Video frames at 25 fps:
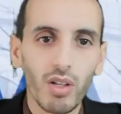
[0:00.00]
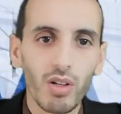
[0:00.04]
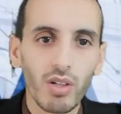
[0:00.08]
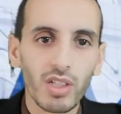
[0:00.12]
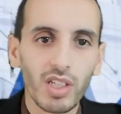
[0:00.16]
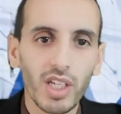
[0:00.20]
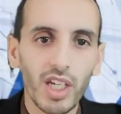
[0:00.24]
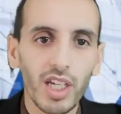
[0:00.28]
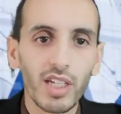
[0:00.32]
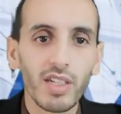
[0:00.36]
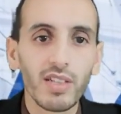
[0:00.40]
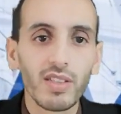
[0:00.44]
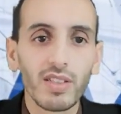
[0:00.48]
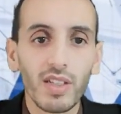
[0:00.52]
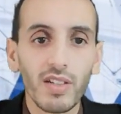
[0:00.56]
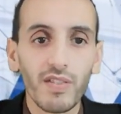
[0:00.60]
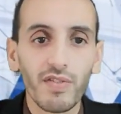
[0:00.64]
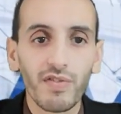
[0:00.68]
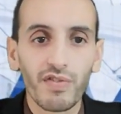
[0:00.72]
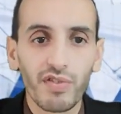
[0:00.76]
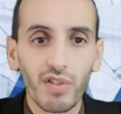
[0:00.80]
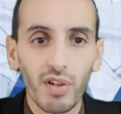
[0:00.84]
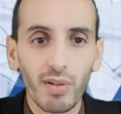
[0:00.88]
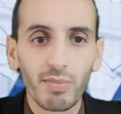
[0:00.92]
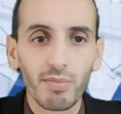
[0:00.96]
Okay, and then
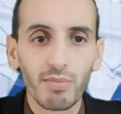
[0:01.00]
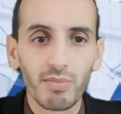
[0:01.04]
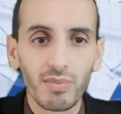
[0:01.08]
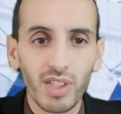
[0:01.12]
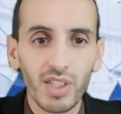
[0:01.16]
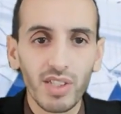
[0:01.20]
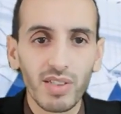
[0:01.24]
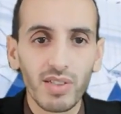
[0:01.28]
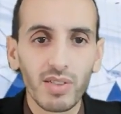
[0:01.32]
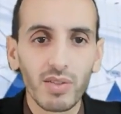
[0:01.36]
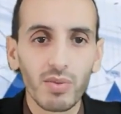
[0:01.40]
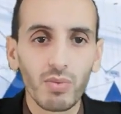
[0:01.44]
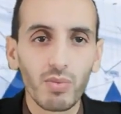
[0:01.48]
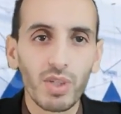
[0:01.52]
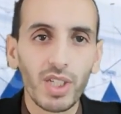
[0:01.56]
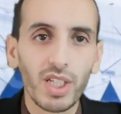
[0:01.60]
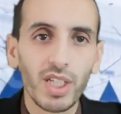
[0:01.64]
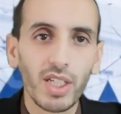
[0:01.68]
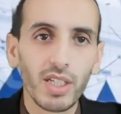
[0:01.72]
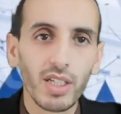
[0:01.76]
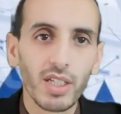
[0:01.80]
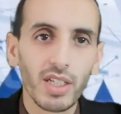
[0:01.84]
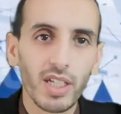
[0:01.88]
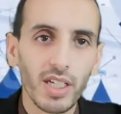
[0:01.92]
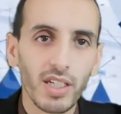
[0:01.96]
from this
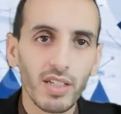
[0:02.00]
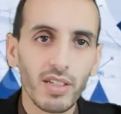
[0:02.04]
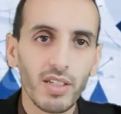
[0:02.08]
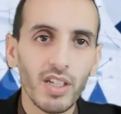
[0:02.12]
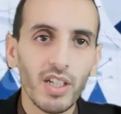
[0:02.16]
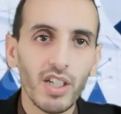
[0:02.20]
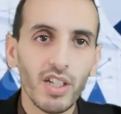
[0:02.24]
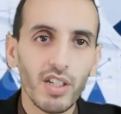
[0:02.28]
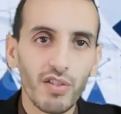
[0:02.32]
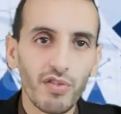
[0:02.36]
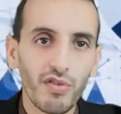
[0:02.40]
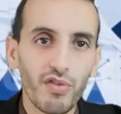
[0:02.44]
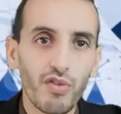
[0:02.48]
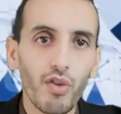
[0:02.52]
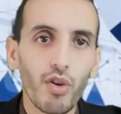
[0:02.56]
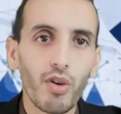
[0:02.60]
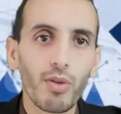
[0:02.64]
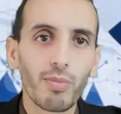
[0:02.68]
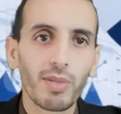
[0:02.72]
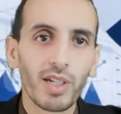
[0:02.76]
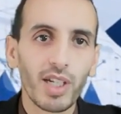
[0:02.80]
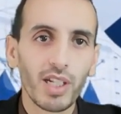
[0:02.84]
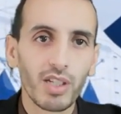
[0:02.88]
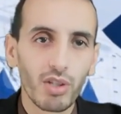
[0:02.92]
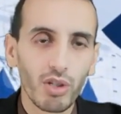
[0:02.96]
we can
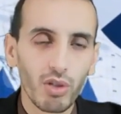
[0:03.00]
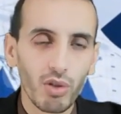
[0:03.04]
formulate